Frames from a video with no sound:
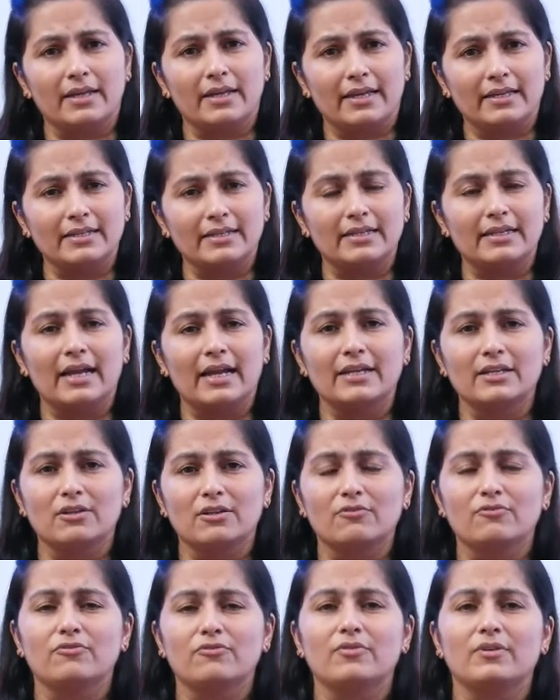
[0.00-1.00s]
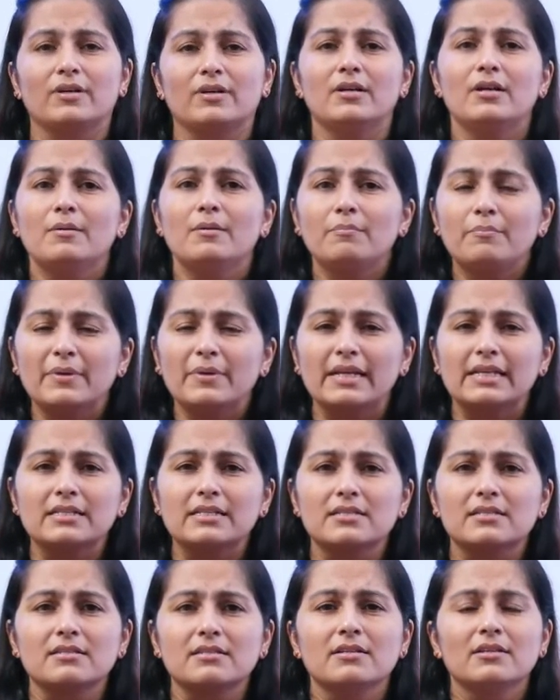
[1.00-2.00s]
any kind of
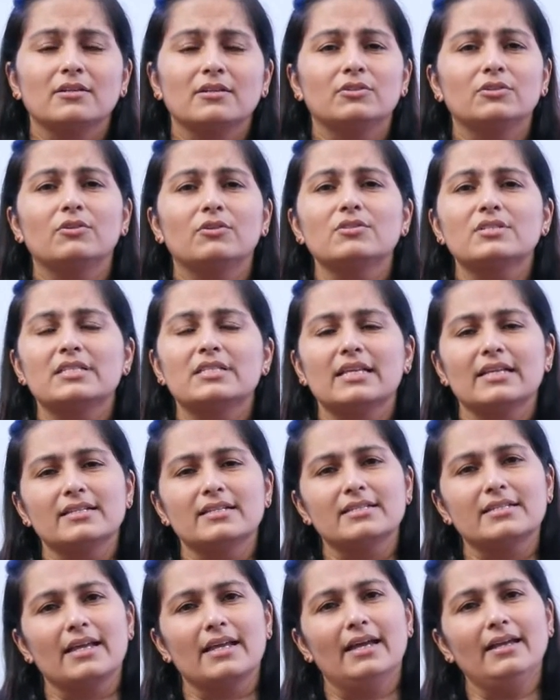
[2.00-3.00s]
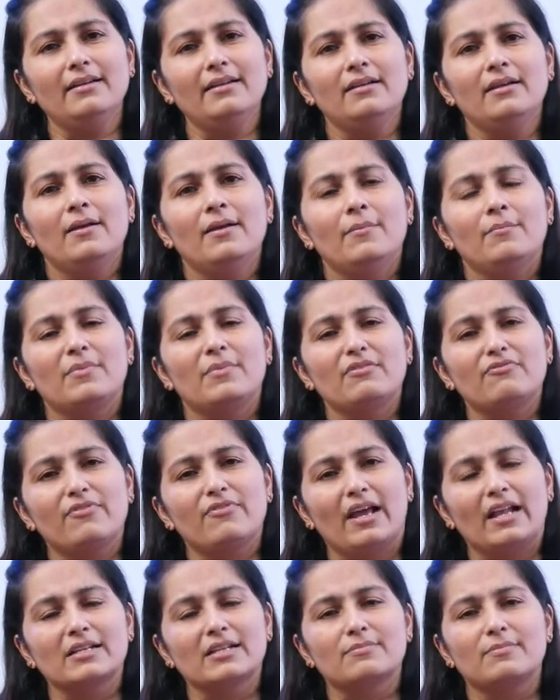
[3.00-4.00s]
pricks. Those things can be
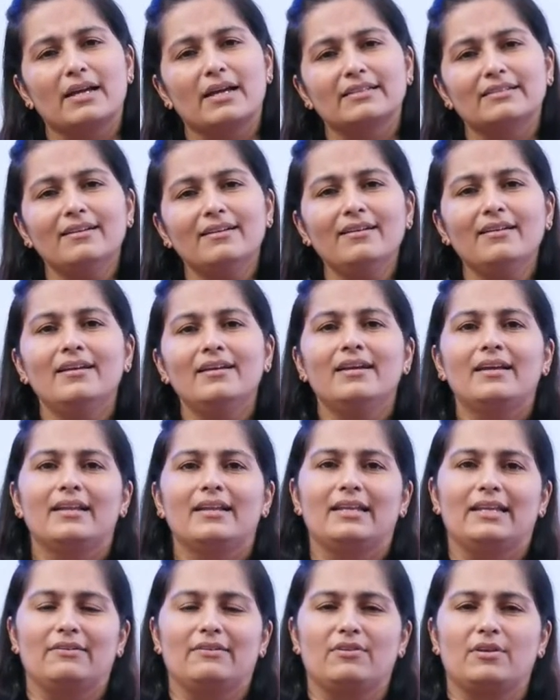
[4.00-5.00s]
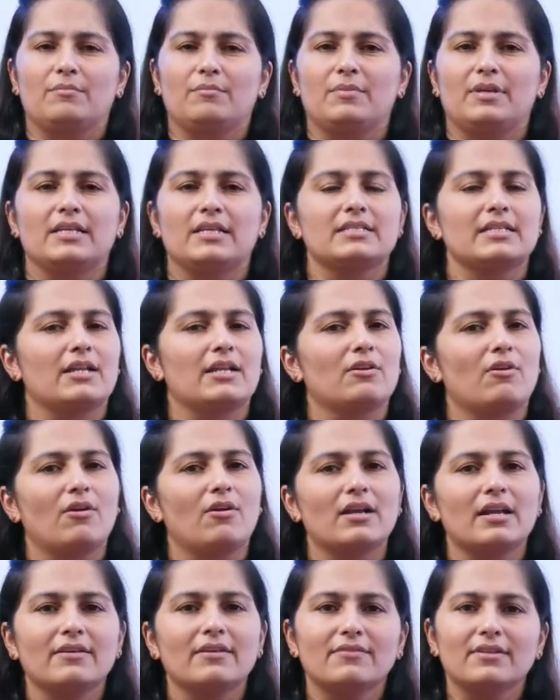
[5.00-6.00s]
felt by the living beings, and
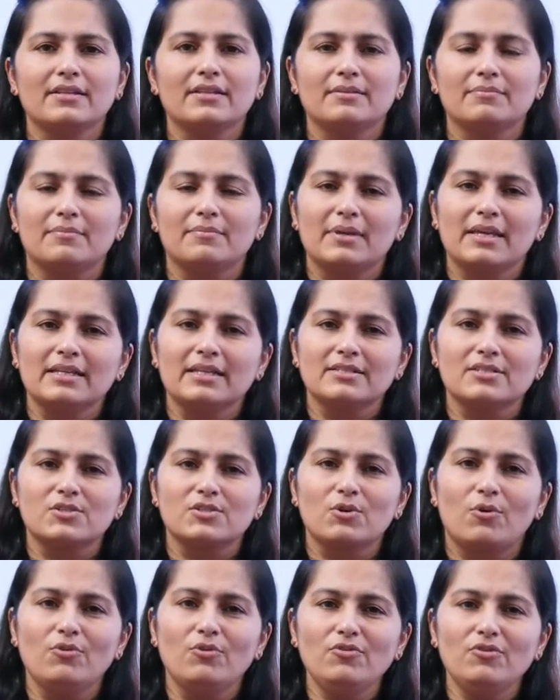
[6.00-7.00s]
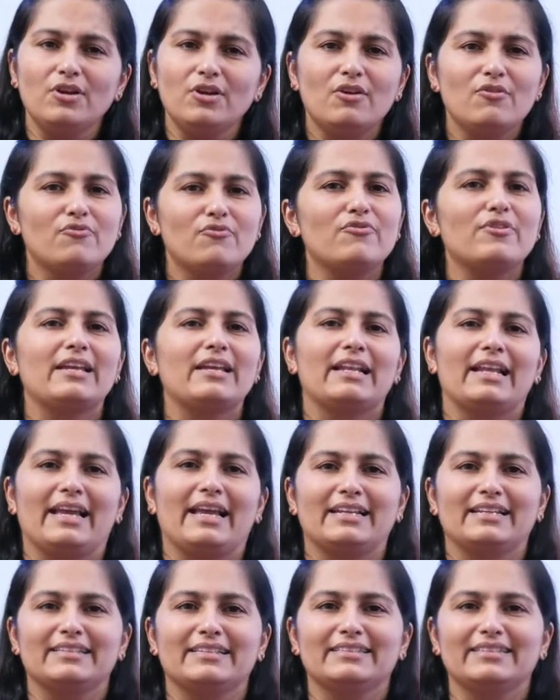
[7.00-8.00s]
non-living beings don't feel
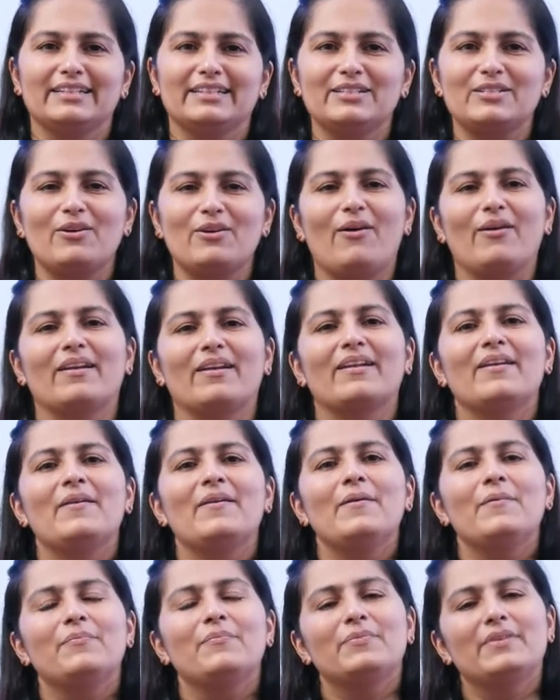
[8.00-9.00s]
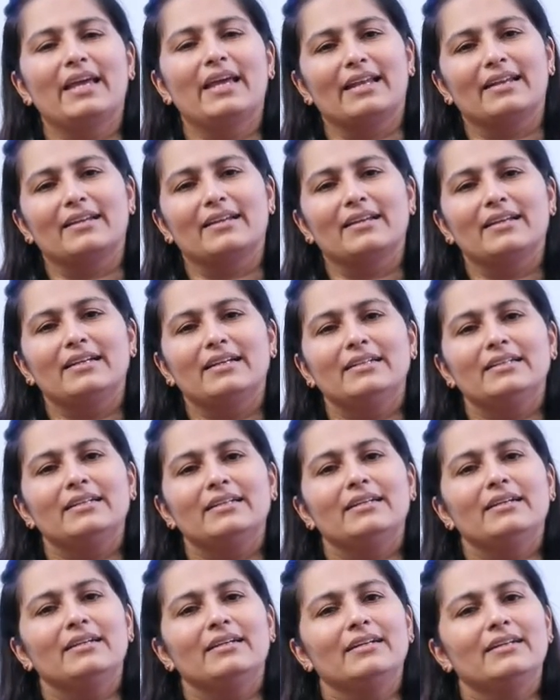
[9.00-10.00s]
anything at all. Then
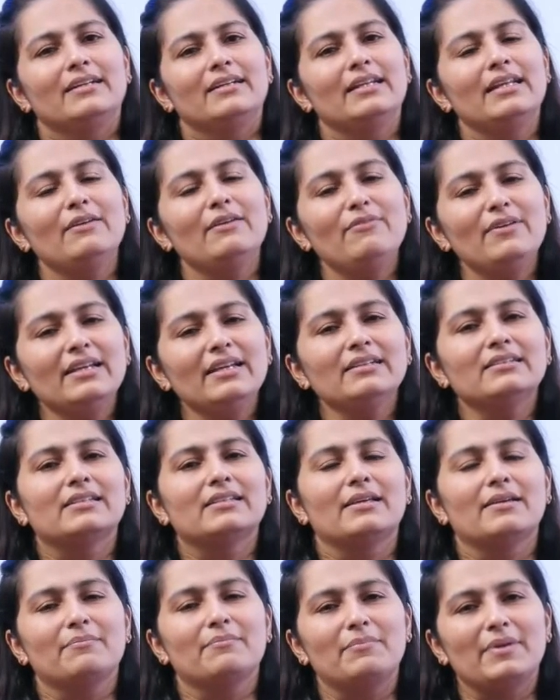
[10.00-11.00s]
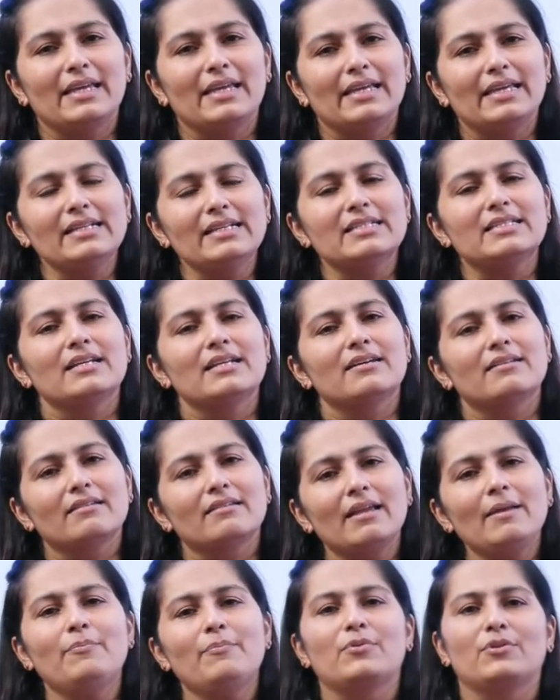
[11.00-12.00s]
living beings
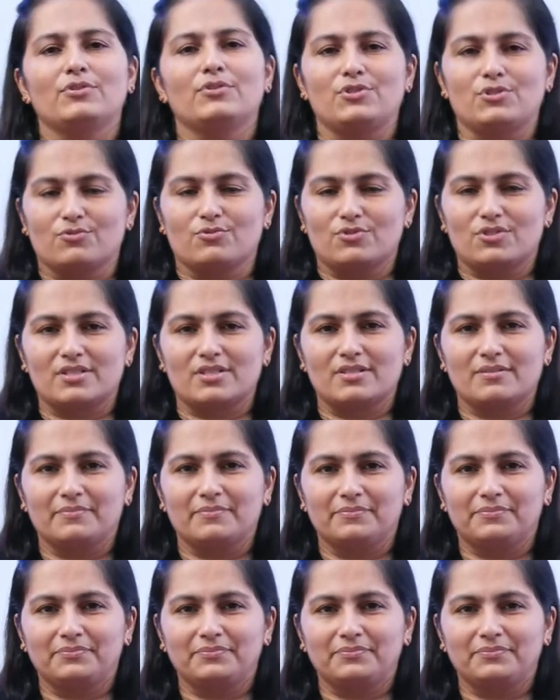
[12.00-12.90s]
reproduce.